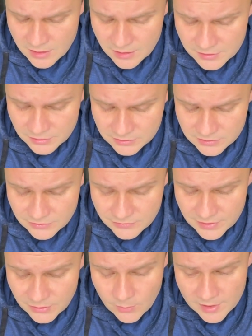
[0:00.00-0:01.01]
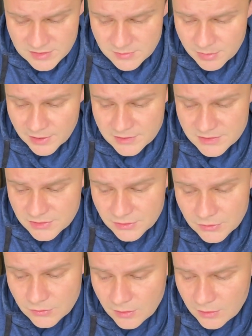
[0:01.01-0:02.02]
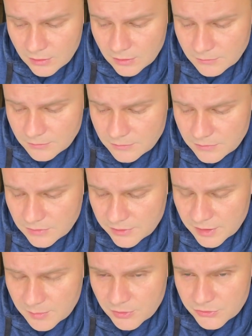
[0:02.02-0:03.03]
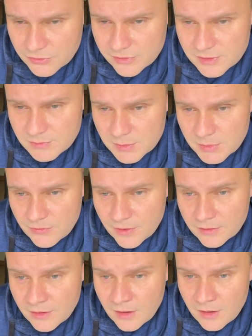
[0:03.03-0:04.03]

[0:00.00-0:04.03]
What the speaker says: not very widespread, so learning Portuguese might be fine.